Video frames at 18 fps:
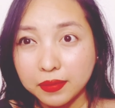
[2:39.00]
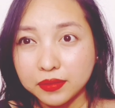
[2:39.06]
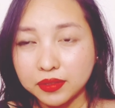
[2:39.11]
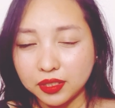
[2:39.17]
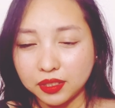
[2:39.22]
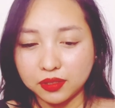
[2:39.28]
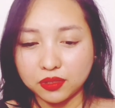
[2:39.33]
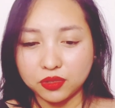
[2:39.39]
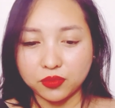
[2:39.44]

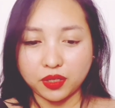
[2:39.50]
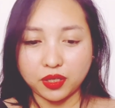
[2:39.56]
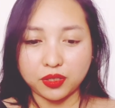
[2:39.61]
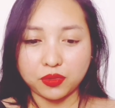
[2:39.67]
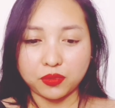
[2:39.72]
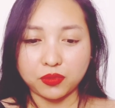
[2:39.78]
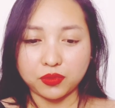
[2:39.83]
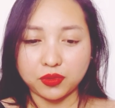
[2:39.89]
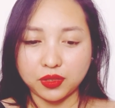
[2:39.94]
See, that's why I
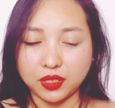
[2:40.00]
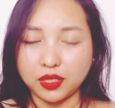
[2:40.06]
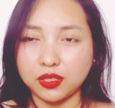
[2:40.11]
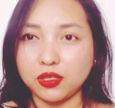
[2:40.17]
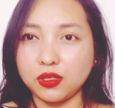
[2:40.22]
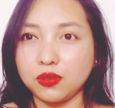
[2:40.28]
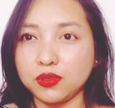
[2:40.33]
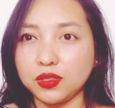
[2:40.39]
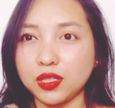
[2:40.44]
don't
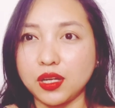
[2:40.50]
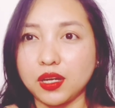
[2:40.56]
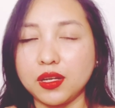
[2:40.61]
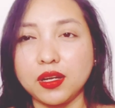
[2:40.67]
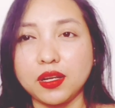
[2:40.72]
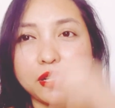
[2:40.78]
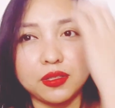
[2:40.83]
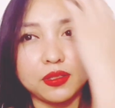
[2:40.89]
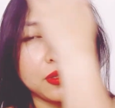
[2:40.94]
like using
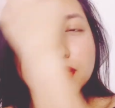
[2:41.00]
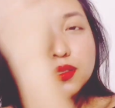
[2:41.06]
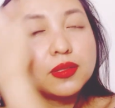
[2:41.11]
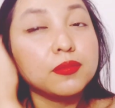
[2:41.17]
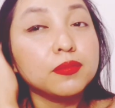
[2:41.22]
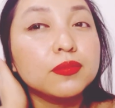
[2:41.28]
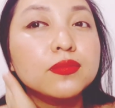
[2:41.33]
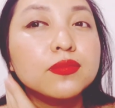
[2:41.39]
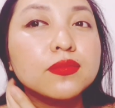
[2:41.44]

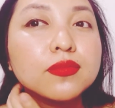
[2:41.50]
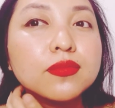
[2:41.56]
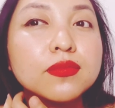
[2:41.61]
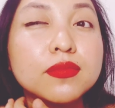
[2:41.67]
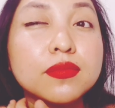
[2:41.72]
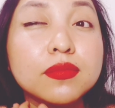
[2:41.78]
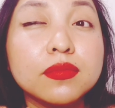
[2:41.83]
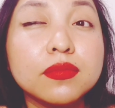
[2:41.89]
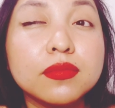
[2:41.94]
eyeliners.
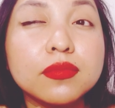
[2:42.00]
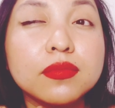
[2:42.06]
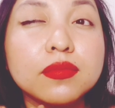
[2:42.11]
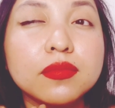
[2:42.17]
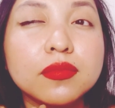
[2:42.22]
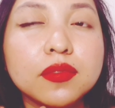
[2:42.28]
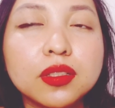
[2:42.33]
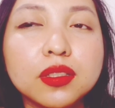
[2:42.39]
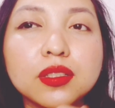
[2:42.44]

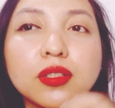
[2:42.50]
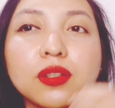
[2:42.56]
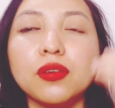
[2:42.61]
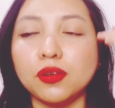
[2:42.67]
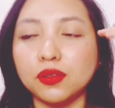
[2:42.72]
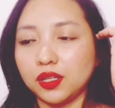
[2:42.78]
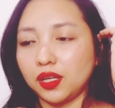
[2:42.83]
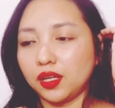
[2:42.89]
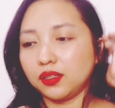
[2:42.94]

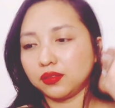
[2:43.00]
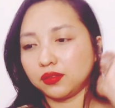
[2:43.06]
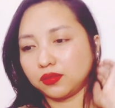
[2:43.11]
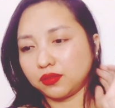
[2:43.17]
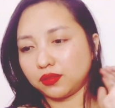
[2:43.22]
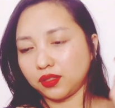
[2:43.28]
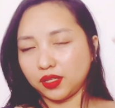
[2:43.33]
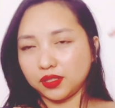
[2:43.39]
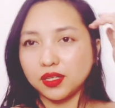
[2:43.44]
So, okay.
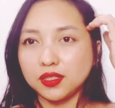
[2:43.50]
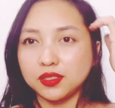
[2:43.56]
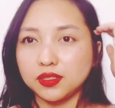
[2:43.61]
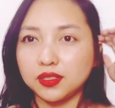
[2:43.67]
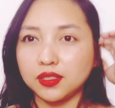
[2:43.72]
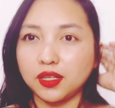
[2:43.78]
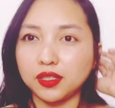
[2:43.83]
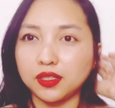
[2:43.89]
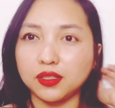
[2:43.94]
I guess
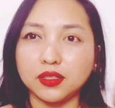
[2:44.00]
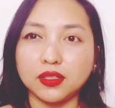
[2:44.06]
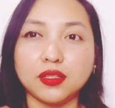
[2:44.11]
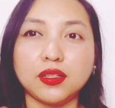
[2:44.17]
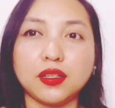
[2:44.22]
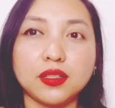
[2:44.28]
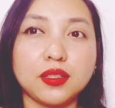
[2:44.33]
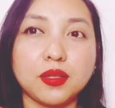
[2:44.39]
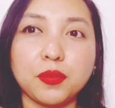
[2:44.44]
it's like
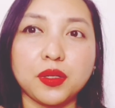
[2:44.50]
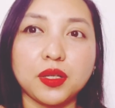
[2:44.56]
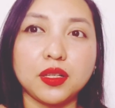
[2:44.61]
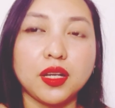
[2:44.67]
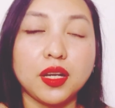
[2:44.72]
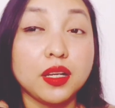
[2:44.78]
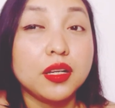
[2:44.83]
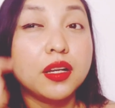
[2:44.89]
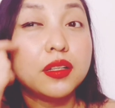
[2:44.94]
a
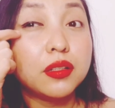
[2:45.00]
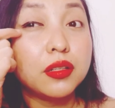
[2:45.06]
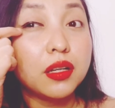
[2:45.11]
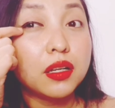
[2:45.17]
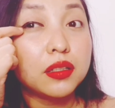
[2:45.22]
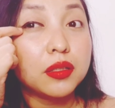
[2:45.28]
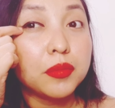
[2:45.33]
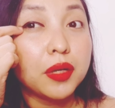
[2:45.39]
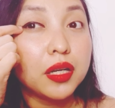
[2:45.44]
typical eyeliner
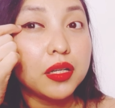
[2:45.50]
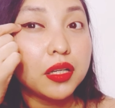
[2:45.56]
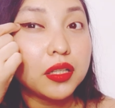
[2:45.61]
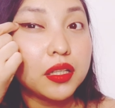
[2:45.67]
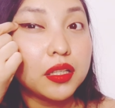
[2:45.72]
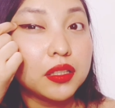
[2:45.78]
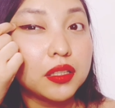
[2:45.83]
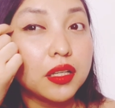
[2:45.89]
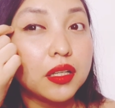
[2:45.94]
lang na mga
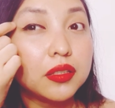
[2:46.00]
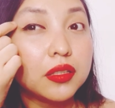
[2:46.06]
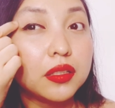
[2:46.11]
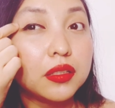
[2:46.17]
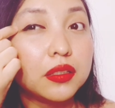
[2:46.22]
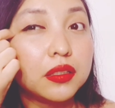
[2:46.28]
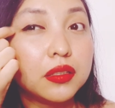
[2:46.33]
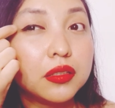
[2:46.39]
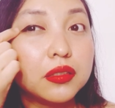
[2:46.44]
nakikita
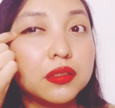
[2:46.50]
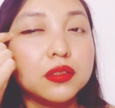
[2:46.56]
natin.